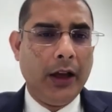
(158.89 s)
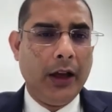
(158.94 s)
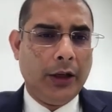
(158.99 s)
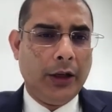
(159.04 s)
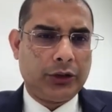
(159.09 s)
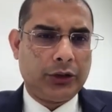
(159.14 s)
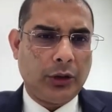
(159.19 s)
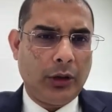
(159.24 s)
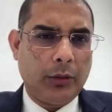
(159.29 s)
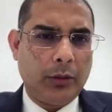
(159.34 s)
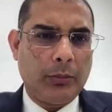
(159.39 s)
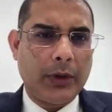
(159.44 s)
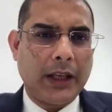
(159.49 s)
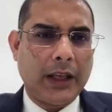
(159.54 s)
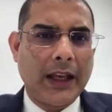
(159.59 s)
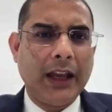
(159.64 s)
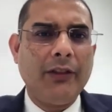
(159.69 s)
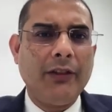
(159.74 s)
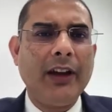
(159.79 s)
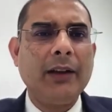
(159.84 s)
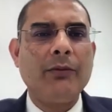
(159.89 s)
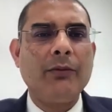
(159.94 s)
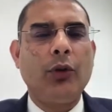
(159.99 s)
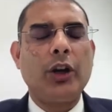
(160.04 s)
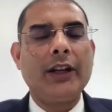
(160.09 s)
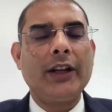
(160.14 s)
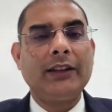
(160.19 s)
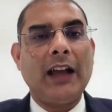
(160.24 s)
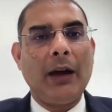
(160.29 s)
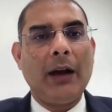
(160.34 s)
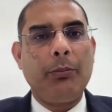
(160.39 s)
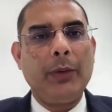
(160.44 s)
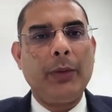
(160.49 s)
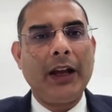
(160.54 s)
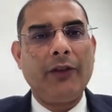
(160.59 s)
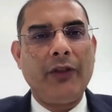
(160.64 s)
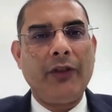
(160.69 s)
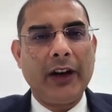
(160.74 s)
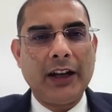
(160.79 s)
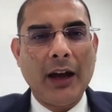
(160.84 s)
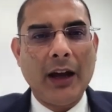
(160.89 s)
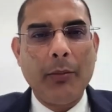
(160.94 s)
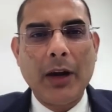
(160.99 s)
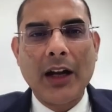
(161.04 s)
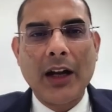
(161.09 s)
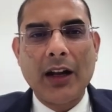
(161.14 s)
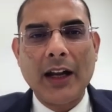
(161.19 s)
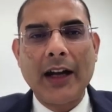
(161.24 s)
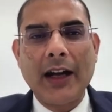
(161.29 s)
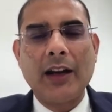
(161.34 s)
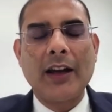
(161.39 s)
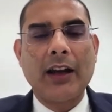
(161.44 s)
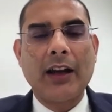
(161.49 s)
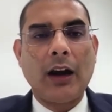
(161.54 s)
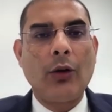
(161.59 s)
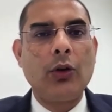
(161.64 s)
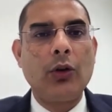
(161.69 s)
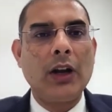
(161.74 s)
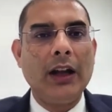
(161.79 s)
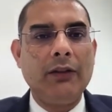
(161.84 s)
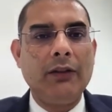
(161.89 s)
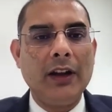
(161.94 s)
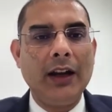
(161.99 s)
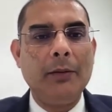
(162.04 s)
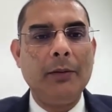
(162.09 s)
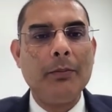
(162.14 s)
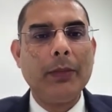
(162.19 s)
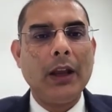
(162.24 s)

So, given what is happening fundamentally at a ground level,